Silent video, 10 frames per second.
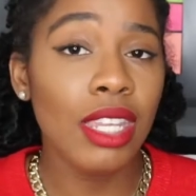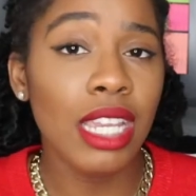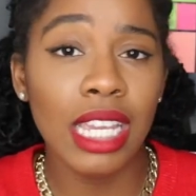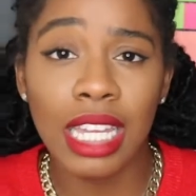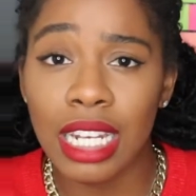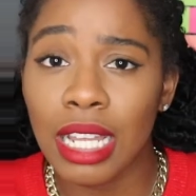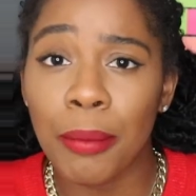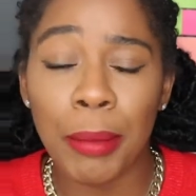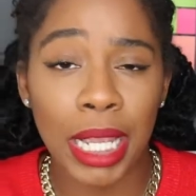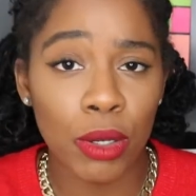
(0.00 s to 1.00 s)
and
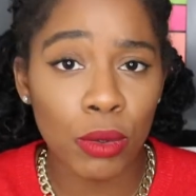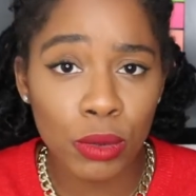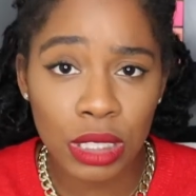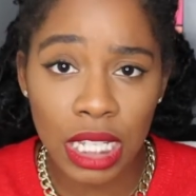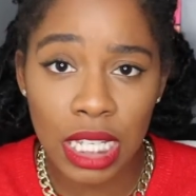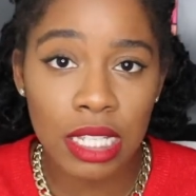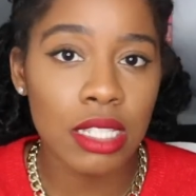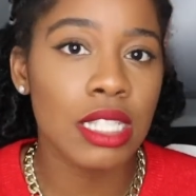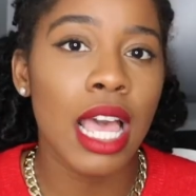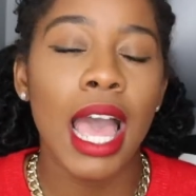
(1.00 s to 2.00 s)
my gold
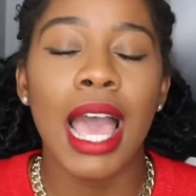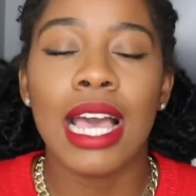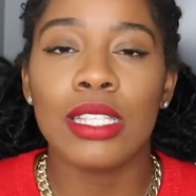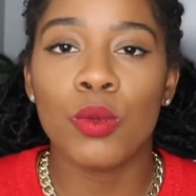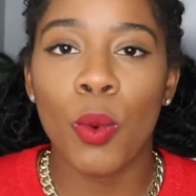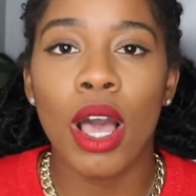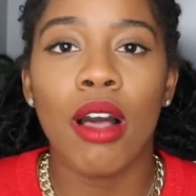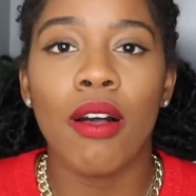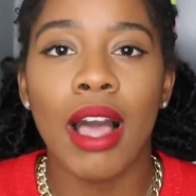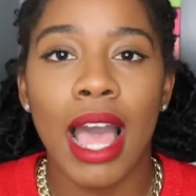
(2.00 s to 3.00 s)
heels as
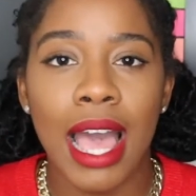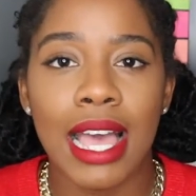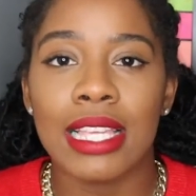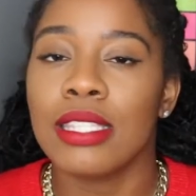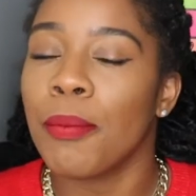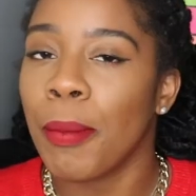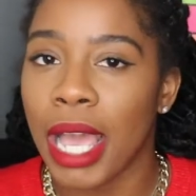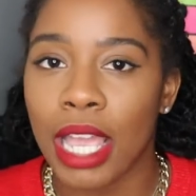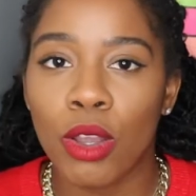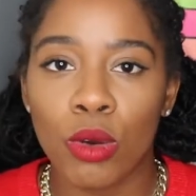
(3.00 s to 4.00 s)
well as
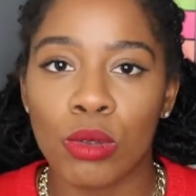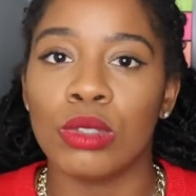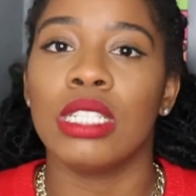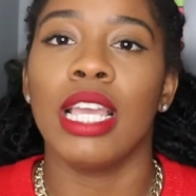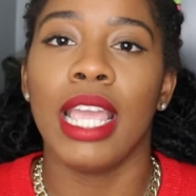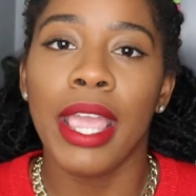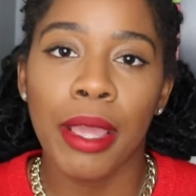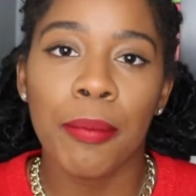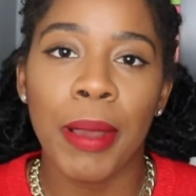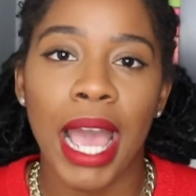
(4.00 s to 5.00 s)
my gold
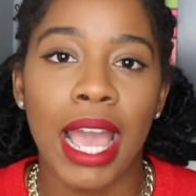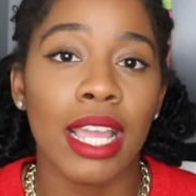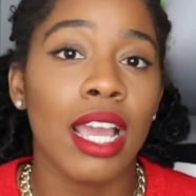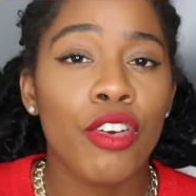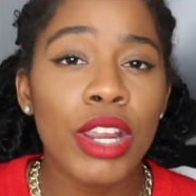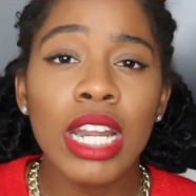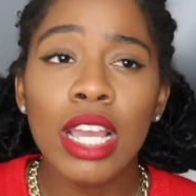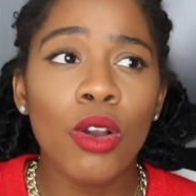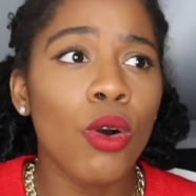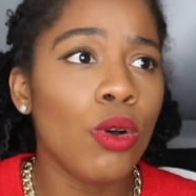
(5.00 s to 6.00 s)
handbag. Green
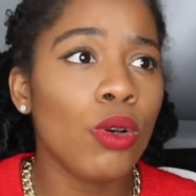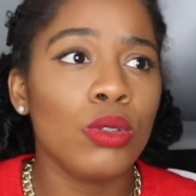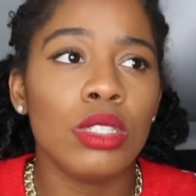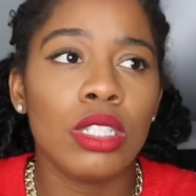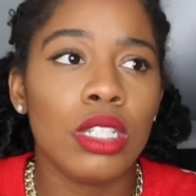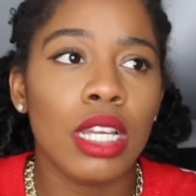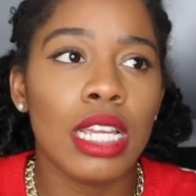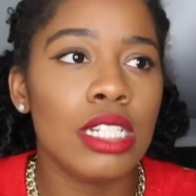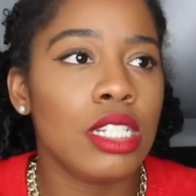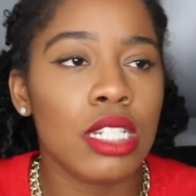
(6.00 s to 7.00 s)
and gold
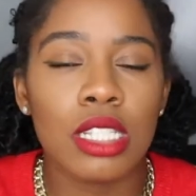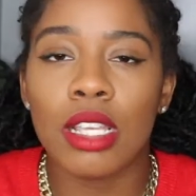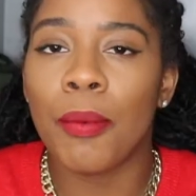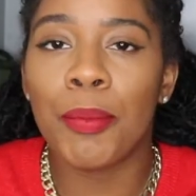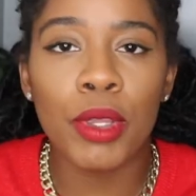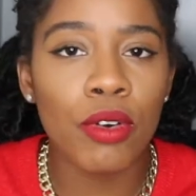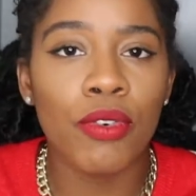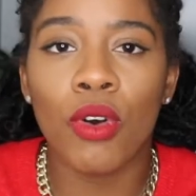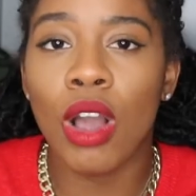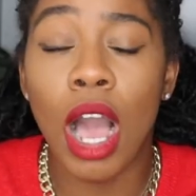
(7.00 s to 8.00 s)
is just a
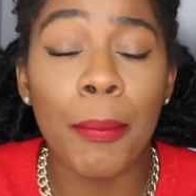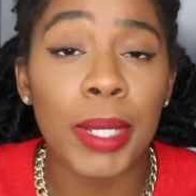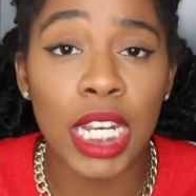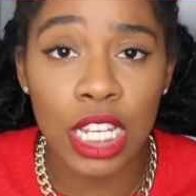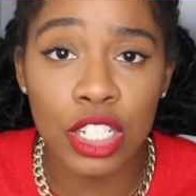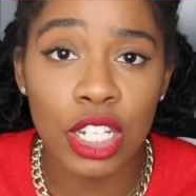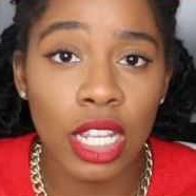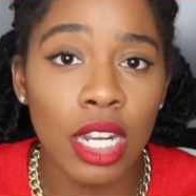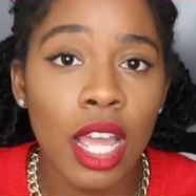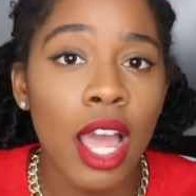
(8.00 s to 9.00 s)
beautiful
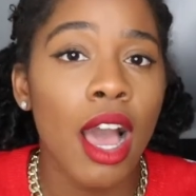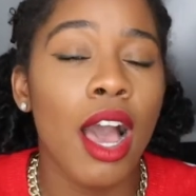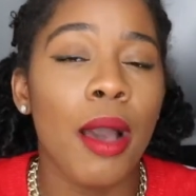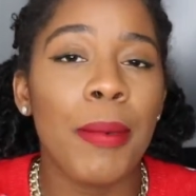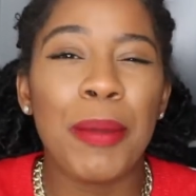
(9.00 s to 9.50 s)
combination. Um,